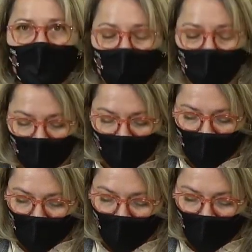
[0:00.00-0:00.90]
But
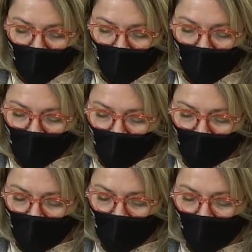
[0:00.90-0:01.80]
this book is also the
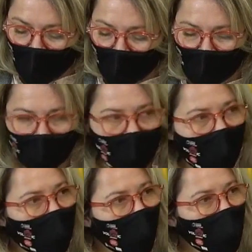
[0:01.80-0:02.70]
result of several
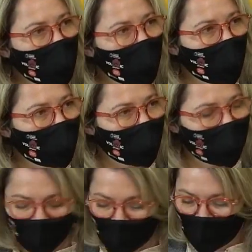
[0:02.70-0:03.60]

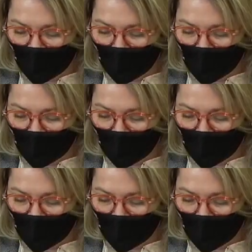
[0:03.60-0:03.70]
coincidences